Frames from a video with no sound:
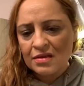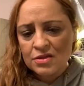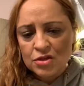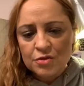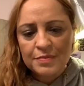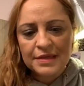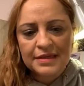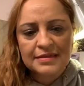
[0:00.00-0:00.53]

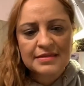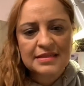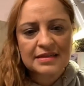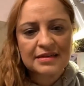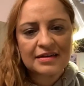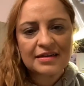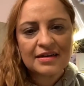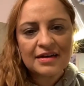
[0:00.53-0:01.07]
to be
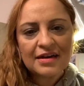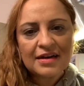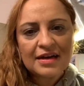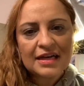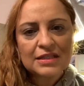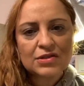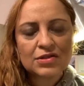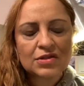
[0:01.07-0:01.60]
considered.
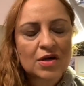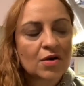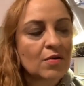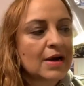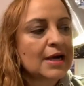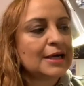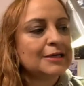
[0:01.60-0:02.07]
And so